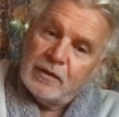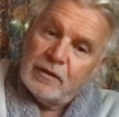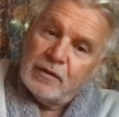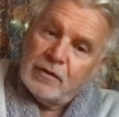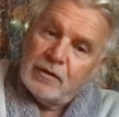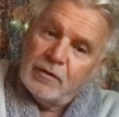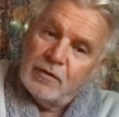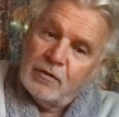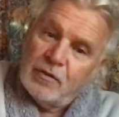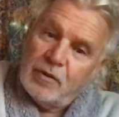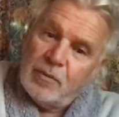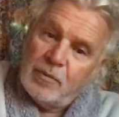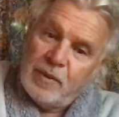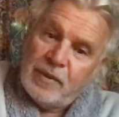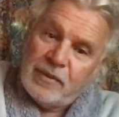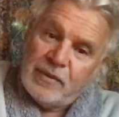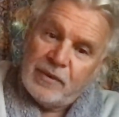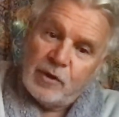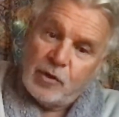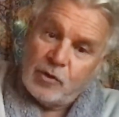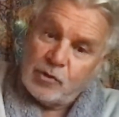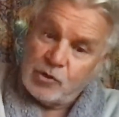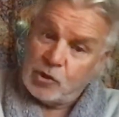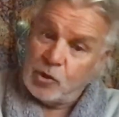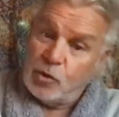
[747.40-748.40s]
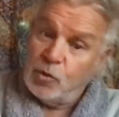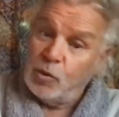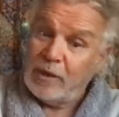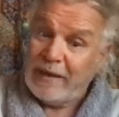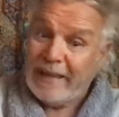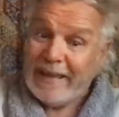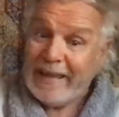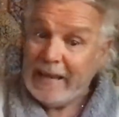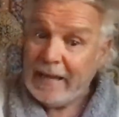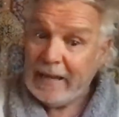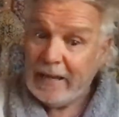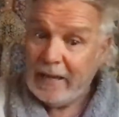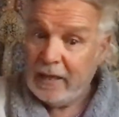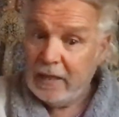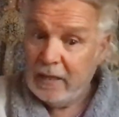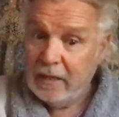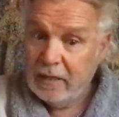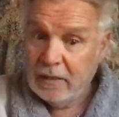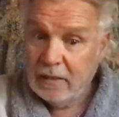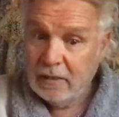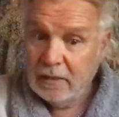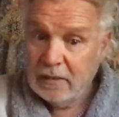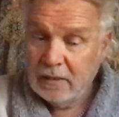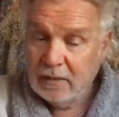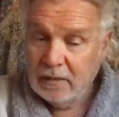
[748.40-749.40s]
or a mythological king?
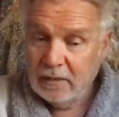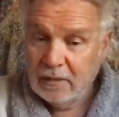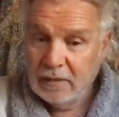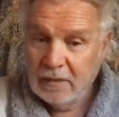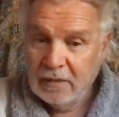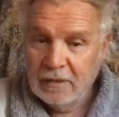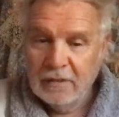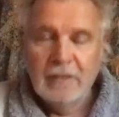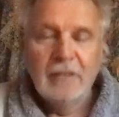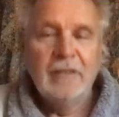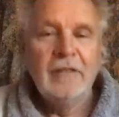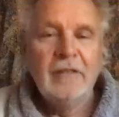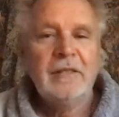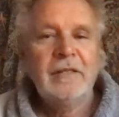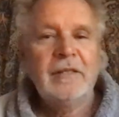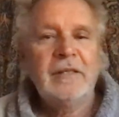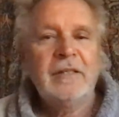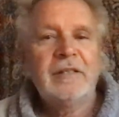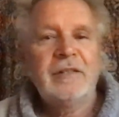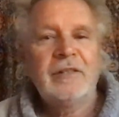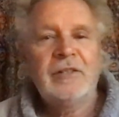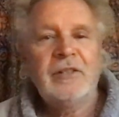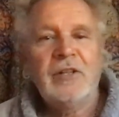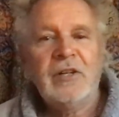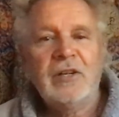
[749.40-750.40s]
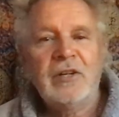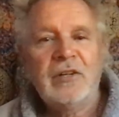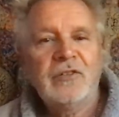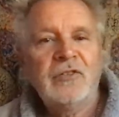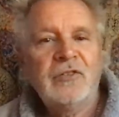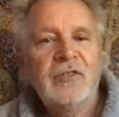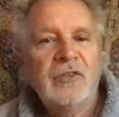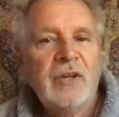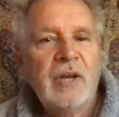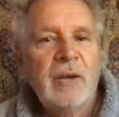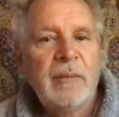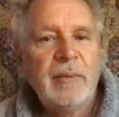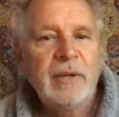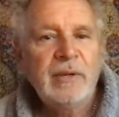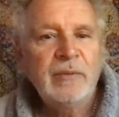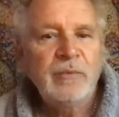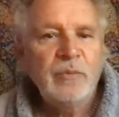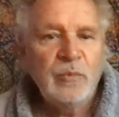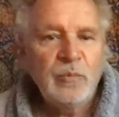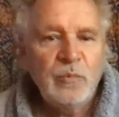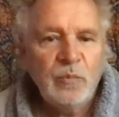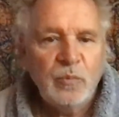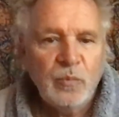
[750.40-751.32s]
You know, I mean,